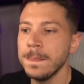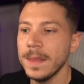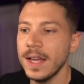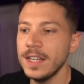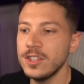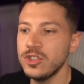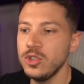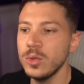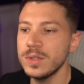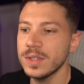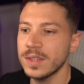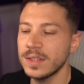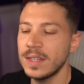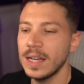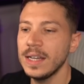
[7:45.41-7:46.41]
and it's using
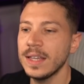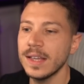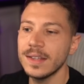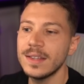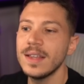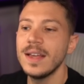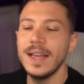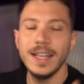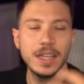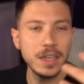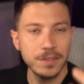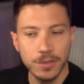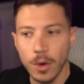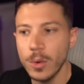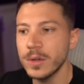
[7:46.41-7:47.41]
the delegate, it
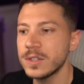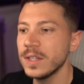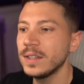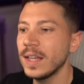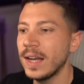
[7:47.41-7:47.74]
invokes it,